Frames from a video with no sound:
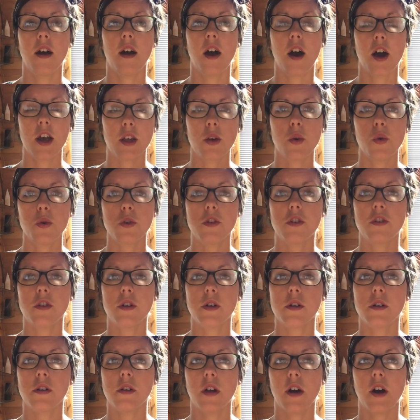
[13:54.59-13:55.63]
high
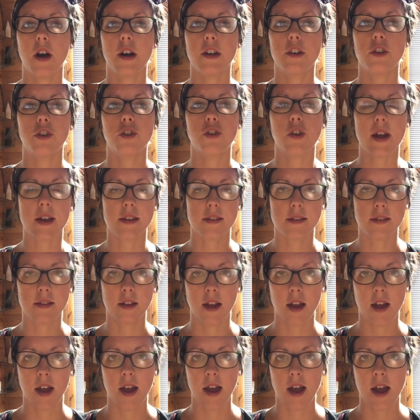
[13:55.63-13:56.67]
cortisol, high stress.